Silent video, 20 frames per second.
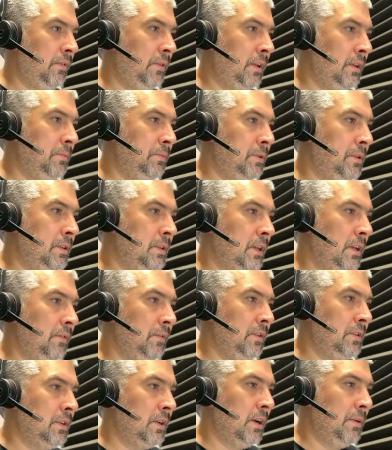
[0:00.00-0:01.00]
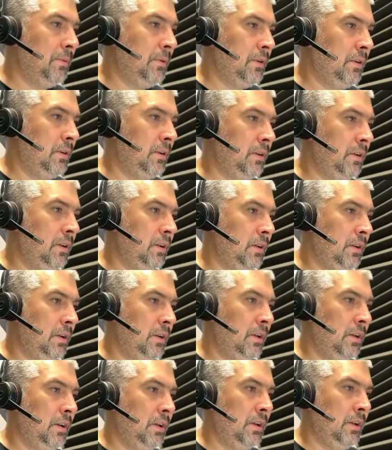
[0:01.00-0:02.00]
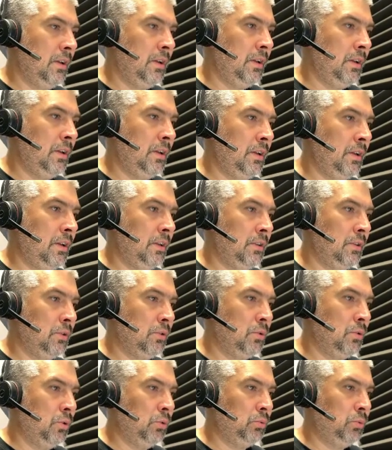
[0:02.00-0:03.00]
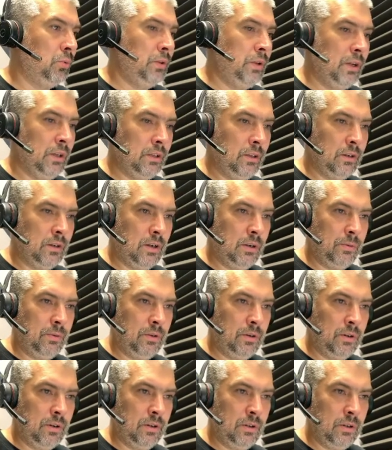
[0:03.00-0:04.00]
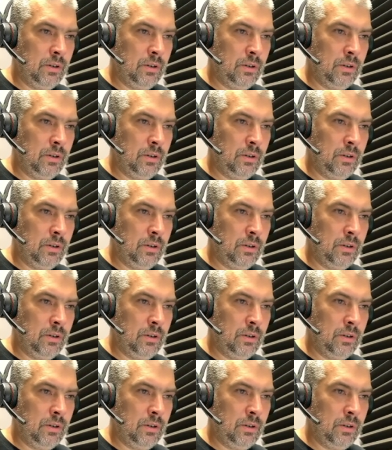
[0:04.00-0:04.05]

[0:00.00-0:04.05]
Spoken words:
Let me save this camera and go to the other camera.